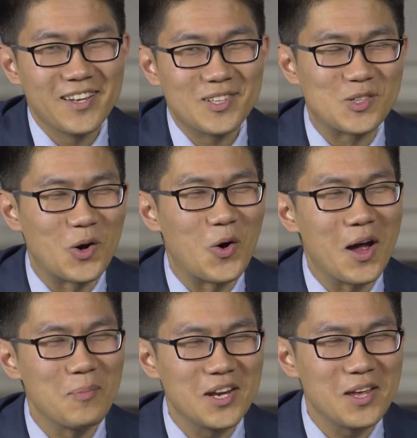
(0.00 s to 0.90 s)
So,
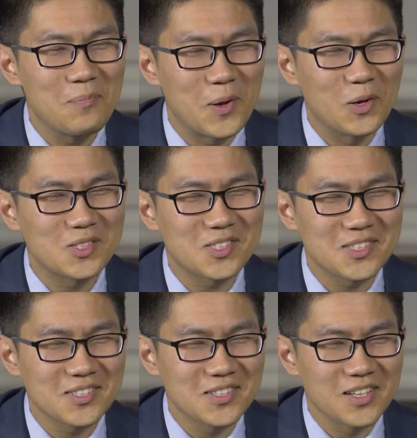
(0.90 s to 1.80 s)
I mean, he
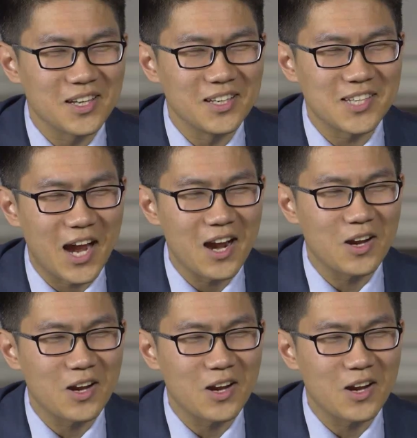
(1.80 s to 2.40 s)
built my entire